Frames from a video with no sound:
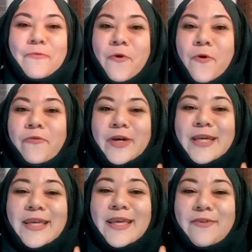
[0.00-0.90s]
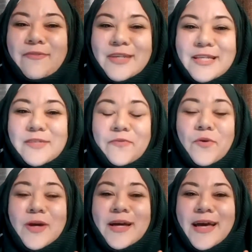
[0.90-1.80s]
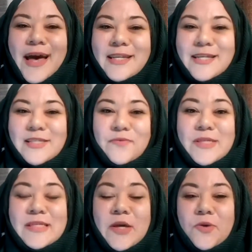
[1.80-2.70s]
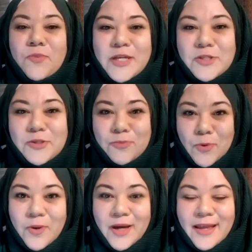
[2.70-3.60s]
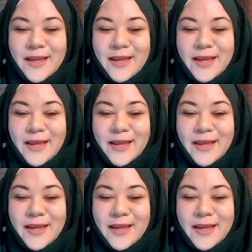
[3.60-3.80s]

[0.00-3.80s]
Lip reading: for forgiveness, for guidance, for so much more.